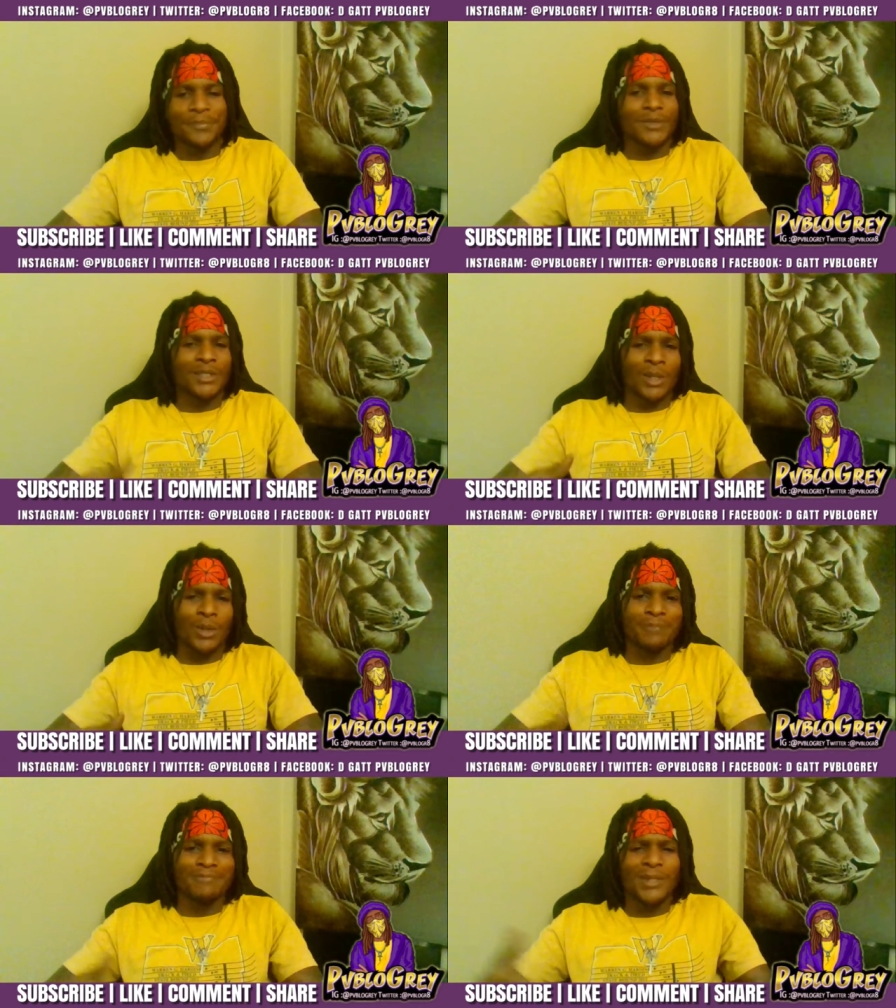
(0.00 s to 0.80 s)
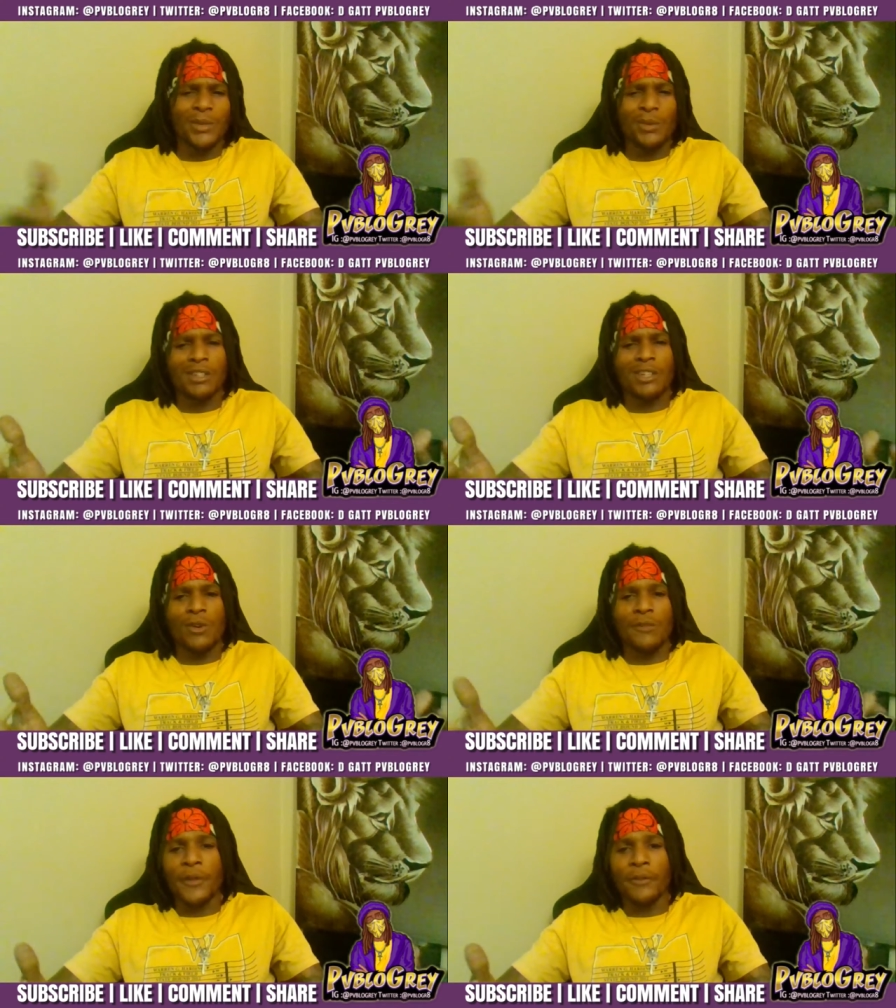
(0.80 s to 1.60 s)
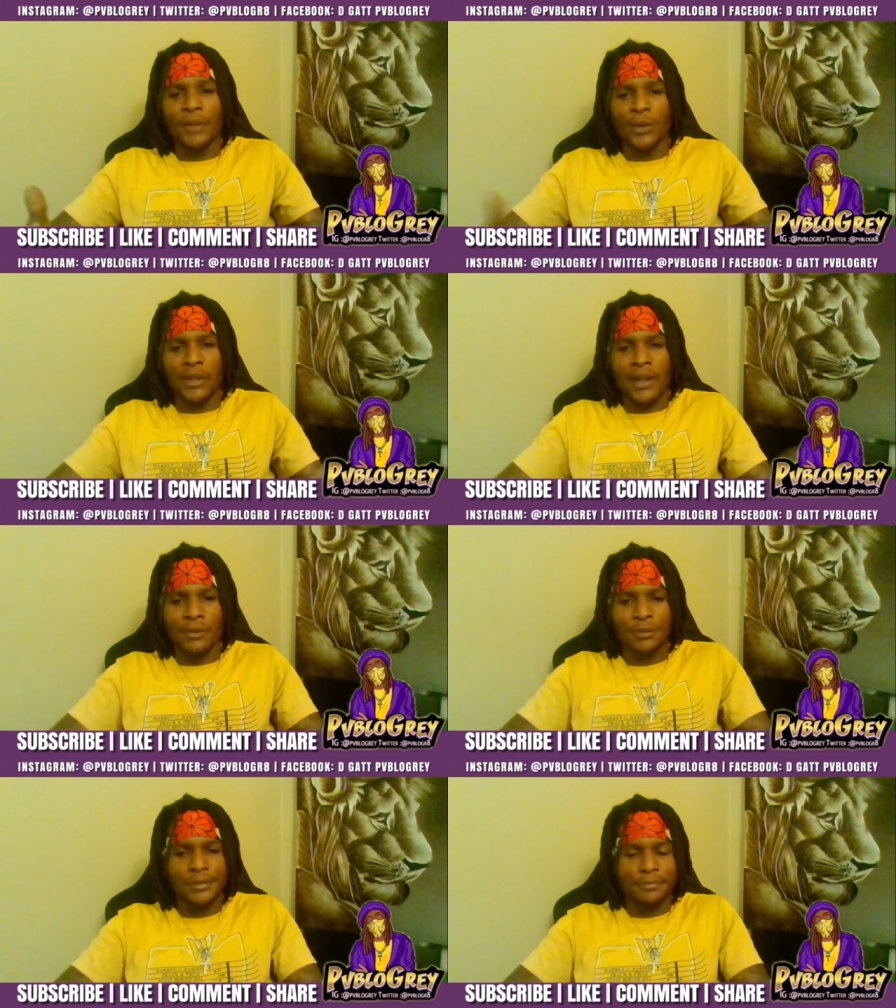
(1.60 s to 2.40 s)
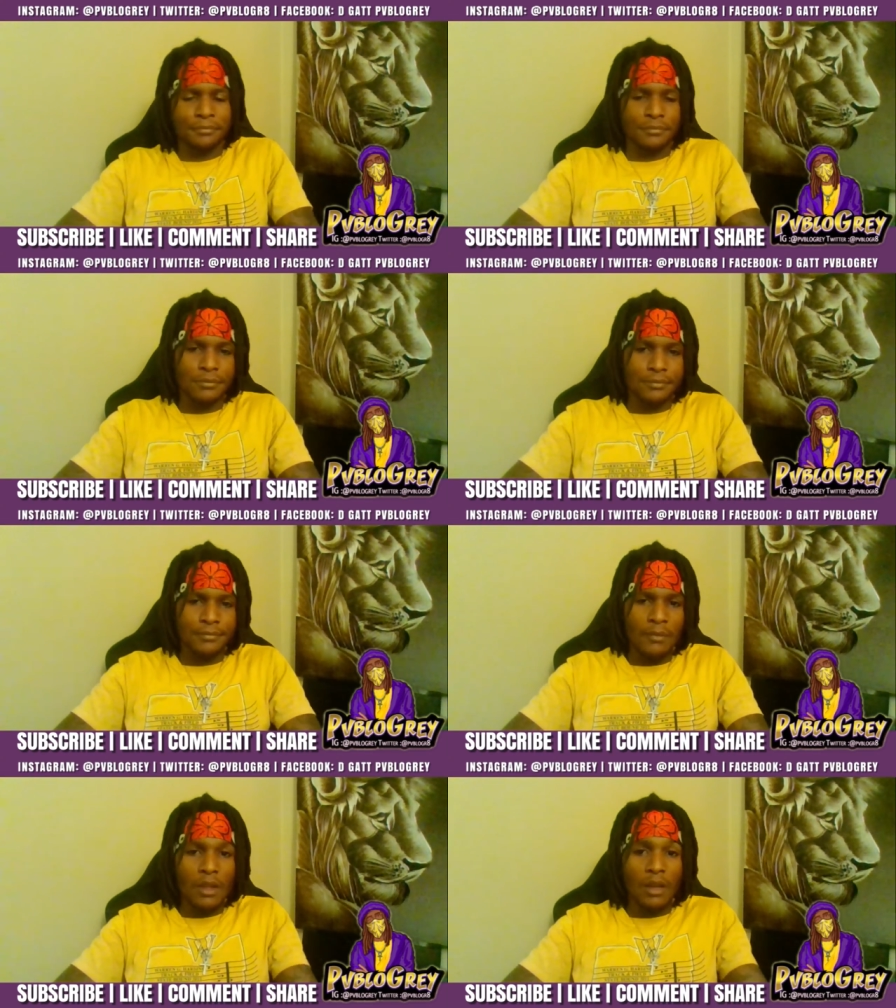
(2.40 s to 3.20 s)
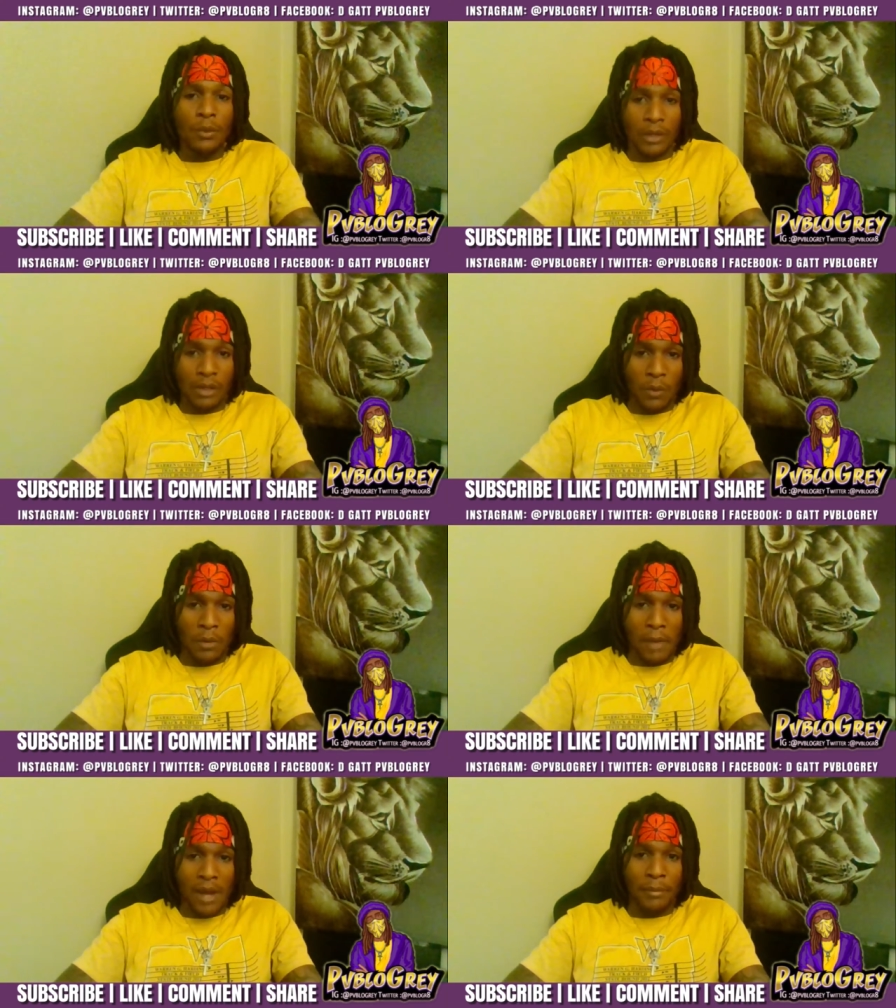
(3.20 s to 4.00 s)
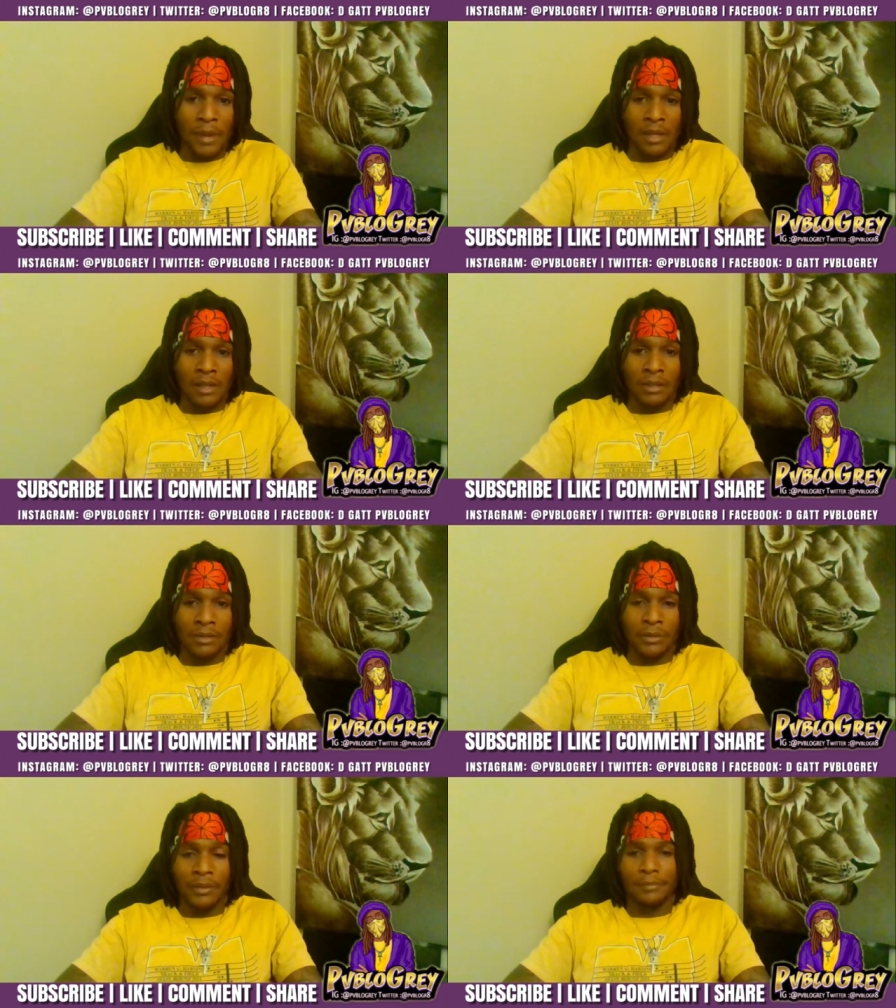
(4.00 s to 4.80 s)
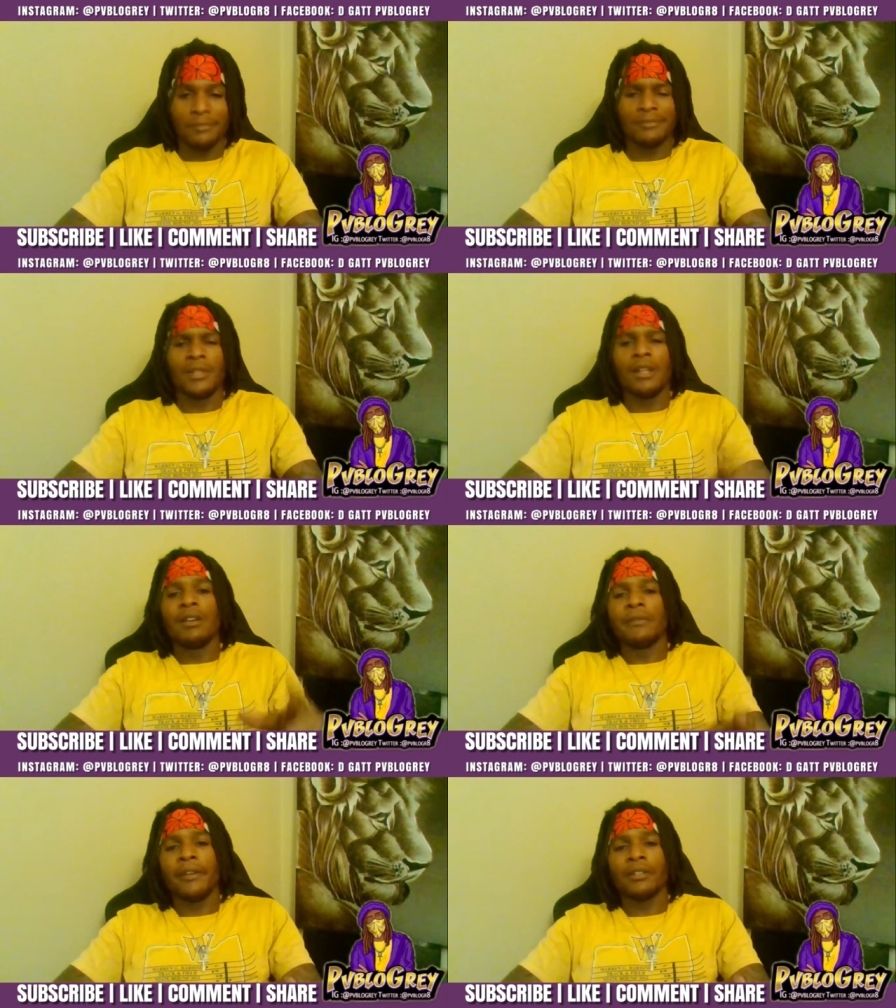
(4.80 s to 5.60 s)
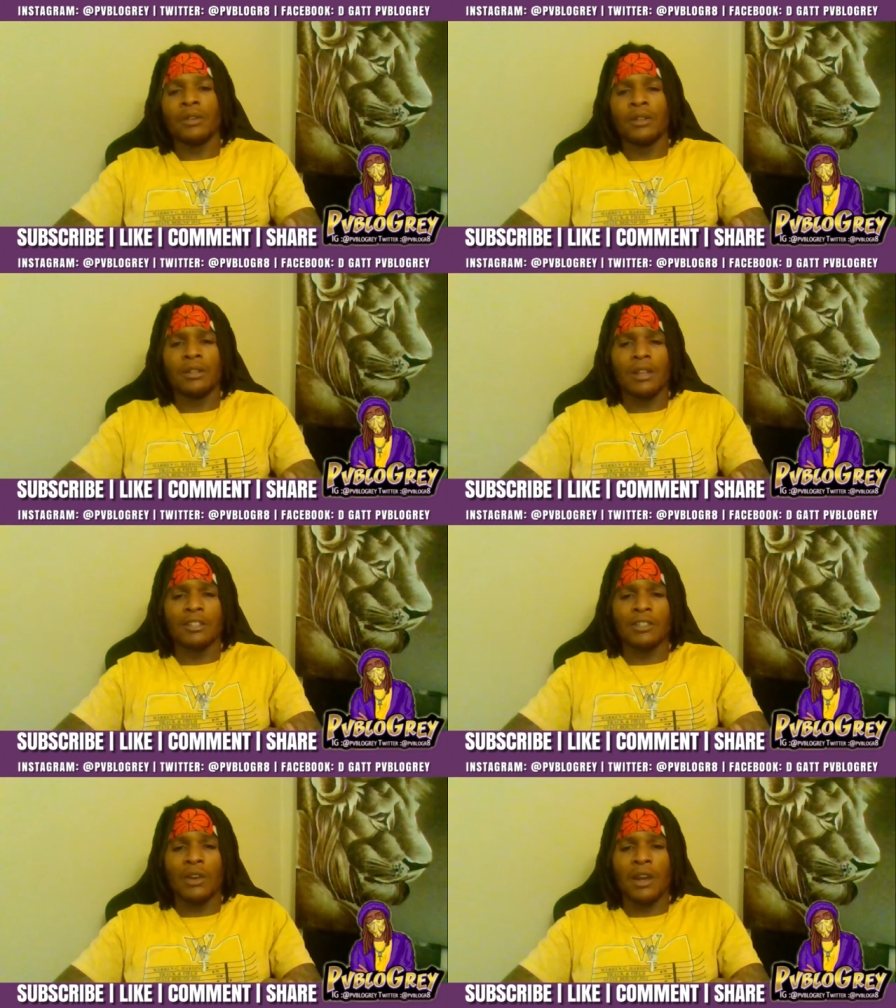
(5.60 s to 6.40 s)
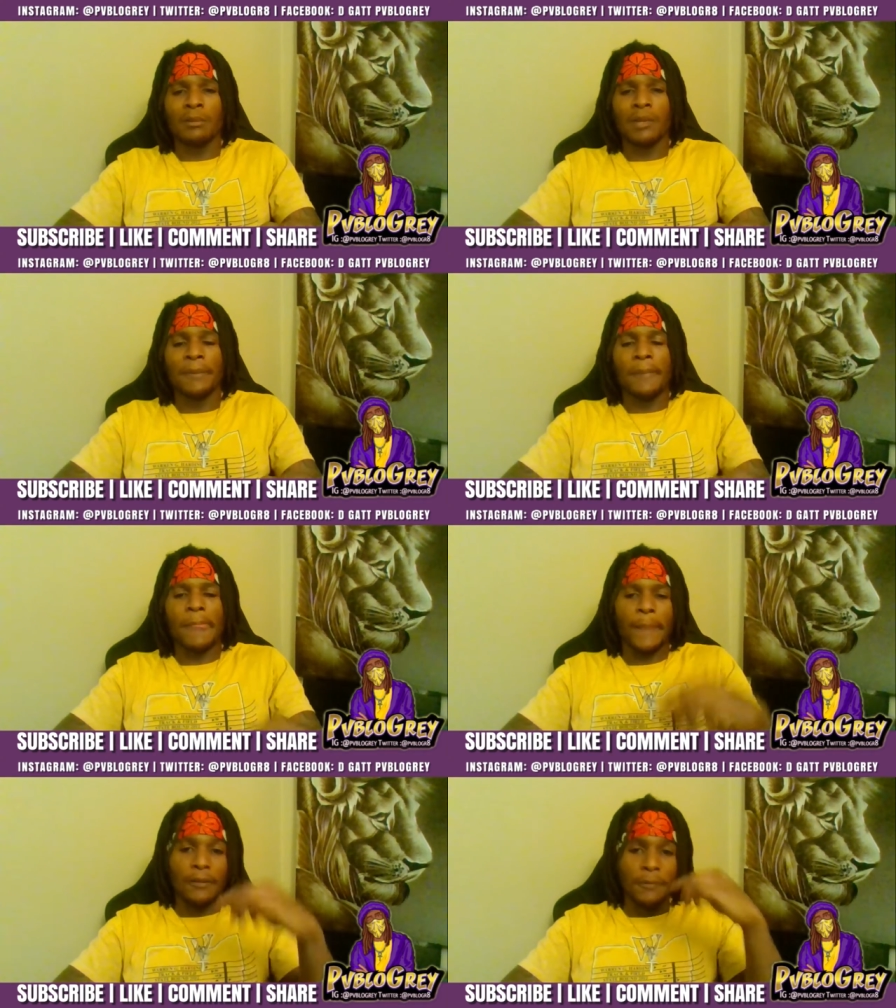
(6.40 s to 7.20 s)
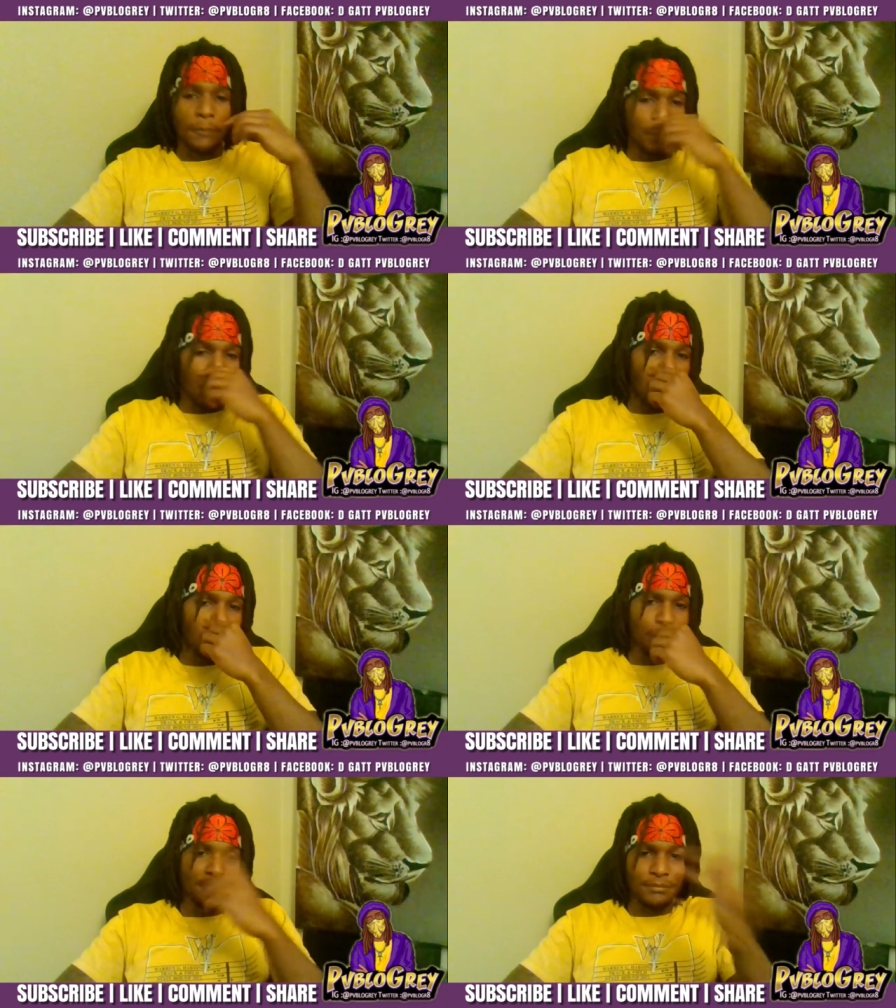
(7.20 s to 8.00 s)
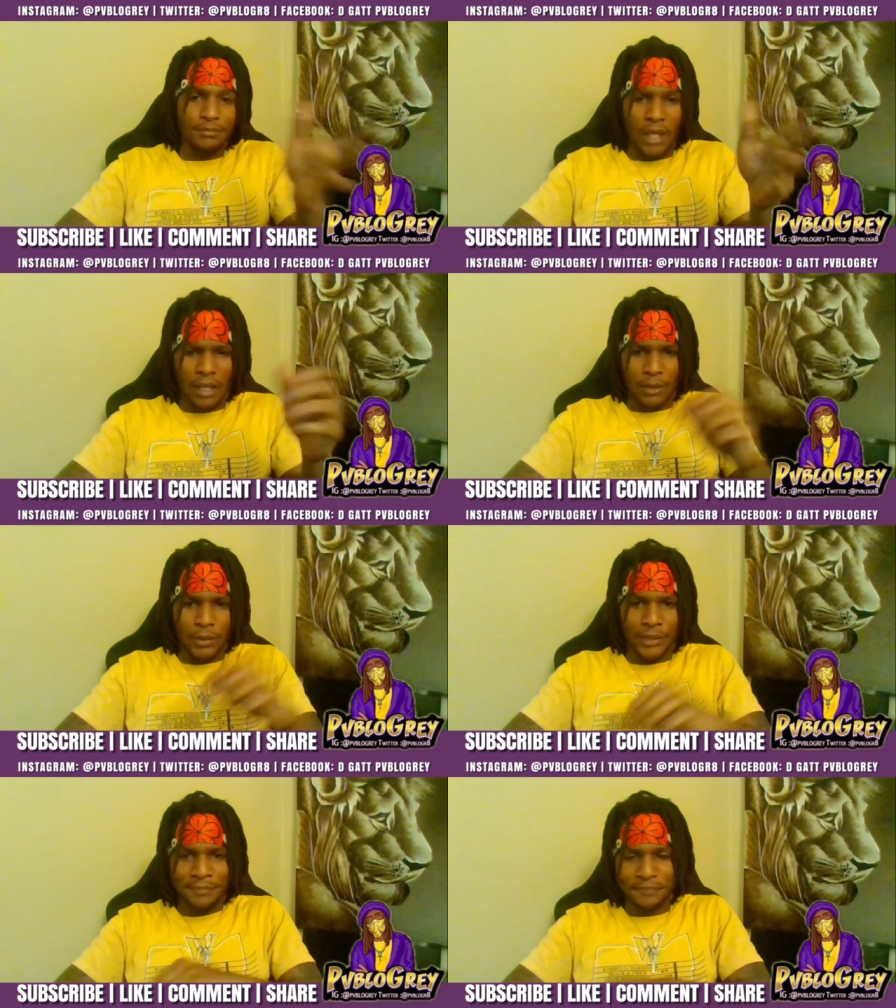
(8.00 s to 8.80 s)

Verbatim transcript: So you want to know if your vote counts, you want to know what my opinion is on it, first go hit that subscribe button. But anyway,